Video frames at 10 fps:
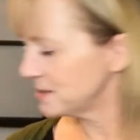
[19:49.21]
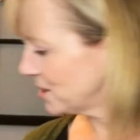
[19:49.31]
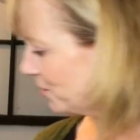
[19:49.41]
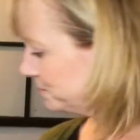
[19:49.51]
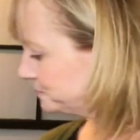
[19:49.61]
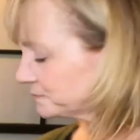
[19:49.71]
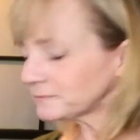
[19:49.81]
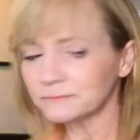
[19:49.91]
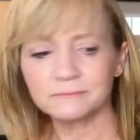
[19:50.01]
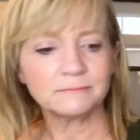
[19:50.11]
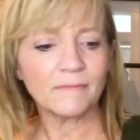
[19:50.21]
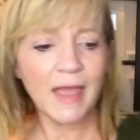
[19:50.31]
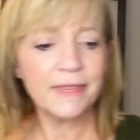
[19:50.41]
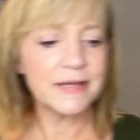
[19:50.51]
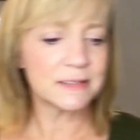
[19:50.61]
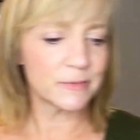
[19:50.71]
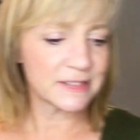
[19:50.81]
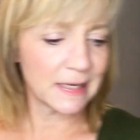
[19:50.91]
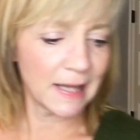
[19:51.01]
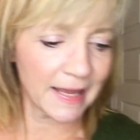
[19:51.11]
So I think someone's
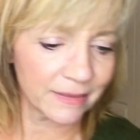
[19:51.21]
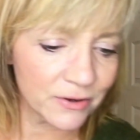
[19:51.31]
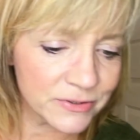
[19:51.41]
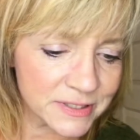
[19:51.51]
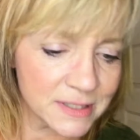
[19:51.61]
going to like those.